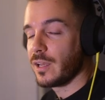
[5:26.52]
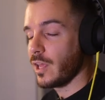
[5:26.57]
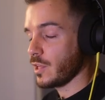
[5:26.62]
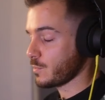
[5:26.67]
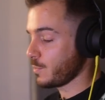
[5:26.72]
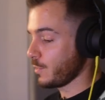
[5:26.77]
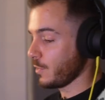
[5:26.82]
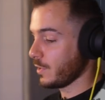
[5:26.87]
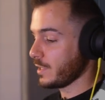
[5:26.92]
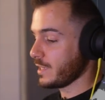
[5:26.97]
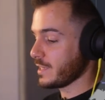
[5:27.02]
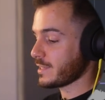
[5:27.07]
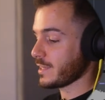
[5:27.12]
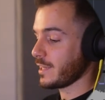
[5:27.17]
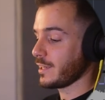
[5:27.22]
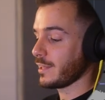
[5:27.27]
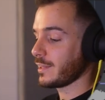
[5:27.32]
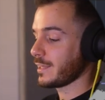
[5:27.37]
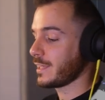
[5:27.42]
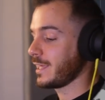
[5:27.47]
Last but not least,
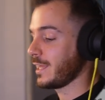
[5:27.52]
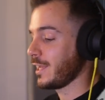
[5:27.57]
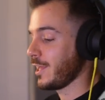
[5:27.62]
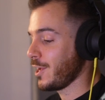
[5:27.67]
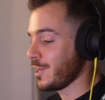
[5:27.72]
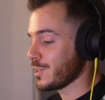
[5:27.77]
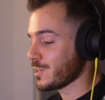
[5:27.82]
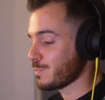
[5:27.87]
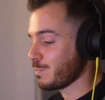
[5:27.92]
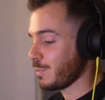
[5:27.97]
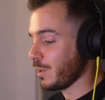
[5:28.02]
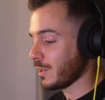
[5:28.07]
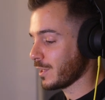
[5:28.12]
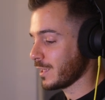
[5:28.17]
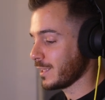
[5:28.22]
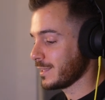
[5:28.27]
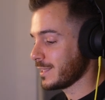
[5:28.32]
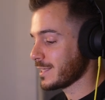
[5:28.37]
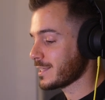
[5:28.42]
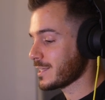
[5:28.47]
another kilohertz
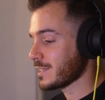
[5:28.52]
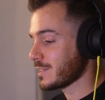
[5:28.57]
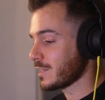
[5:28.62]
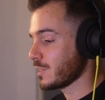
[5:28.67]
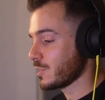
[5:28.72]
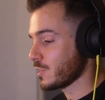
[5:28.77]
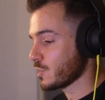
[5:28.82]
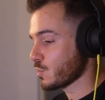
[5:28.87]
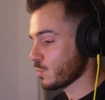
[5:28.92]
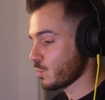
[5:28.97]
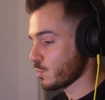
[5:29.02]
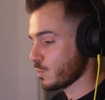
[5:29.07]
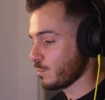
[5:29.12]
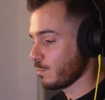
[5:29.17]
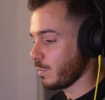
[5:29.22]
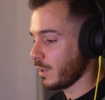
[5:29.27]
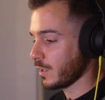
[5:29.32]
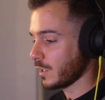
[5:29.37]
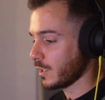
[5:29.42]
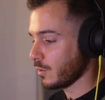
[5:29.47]
plugin. This is the Distortion
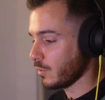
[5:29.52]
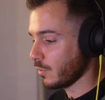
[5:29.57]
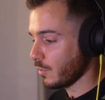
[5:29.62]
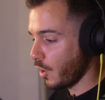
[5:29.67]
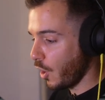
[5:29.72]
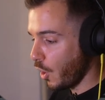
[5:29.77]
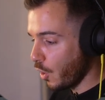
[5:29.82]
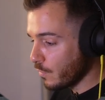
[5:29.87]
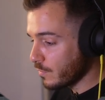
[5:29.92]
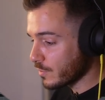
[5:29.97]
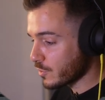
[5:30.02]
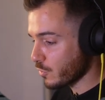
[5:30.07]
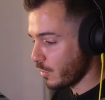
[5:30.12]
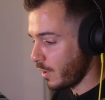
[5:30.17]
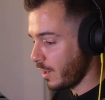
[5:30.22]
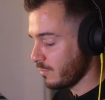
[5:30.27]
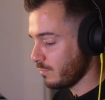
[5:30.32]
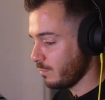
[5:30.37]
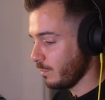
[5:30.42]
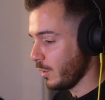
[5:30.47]
plugin on
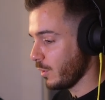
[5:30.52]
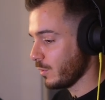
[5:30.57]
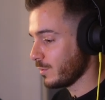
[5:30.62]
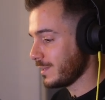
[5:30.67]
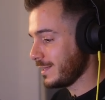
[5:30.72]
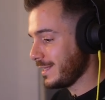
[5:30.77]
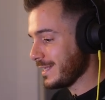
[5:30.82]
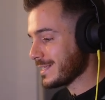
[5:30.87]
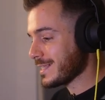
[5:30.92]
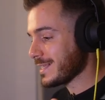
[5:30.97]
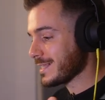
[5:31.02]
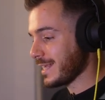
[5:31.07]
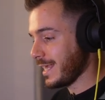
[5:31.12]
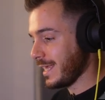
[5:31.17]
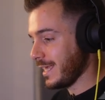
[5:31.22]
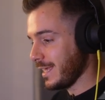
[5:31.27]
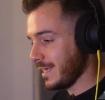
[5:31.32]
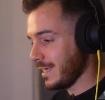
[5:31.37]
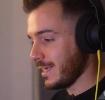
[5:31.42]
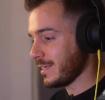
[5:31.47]
overdrive mode. This is
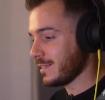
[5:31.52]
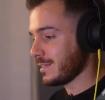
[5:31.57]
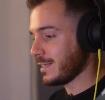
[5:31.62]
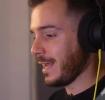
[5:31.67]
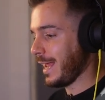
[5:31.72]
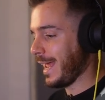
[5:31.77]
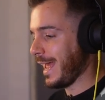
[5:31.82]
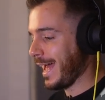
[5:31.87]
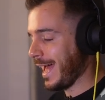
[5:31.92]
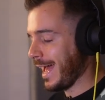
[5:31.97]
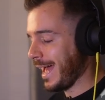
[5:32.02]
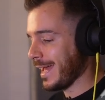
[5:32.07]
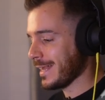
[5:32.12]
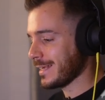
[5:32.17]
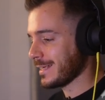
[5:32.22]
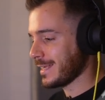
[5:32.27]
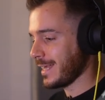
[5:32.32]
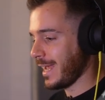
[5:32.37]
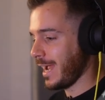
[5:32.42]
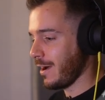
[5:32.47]
here to add
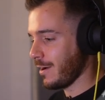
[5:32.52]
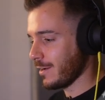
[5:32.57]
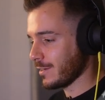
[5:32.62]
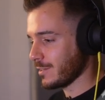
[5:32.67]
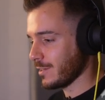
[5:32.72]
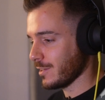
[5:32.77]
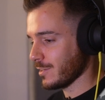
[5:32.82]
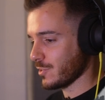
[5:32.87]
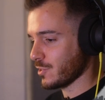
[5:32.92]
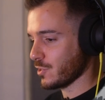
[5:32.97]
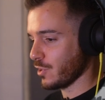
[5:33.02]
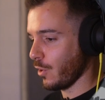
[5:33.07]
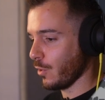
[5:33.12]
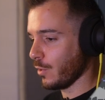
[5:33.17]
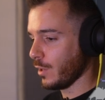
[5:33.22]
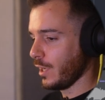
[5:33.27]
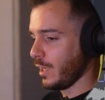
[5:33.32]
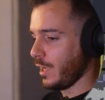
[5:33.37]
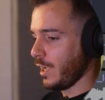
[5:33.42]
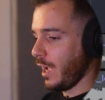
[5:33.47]
character. So
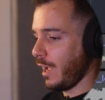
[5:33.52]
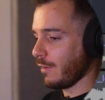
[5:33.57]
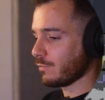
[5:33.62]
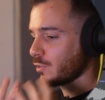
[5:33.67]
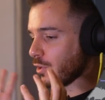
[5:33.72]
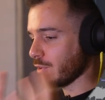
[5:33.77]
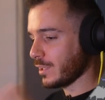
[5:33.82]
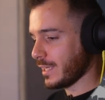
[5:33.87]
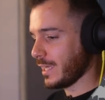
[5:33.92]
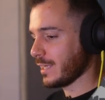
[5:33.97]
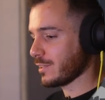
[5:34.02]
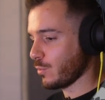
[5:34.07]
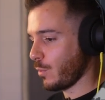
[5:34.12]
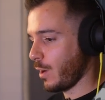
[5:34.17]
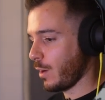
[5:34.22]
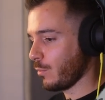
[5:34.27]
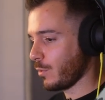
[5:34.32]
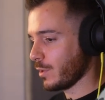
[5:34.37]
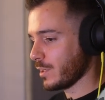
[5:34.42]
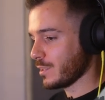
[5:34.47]
I've got the kick to where
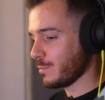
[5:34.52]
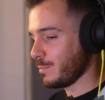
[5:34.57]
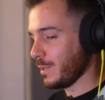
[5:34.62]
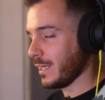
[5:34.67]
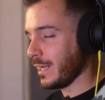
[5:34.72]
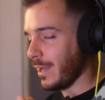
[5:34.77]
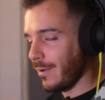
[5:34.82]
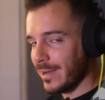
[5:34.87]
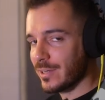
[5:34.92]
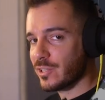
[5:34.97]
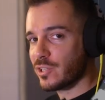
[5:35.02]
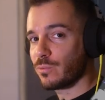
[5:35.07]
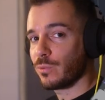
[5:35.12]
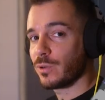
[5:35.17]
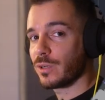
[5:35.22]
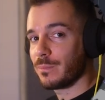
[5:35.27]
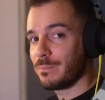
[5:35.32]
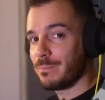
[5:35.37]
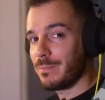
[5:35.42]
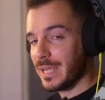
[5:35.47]
I want it to be, and now I actually
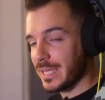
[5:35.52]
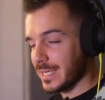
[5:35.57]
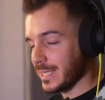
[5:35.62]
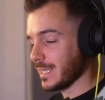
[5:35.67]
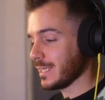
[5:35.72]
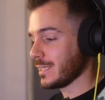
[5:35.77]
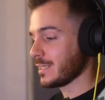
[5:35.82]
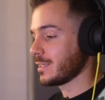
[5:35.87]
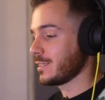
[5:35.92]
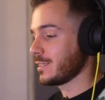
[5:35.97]
want to make it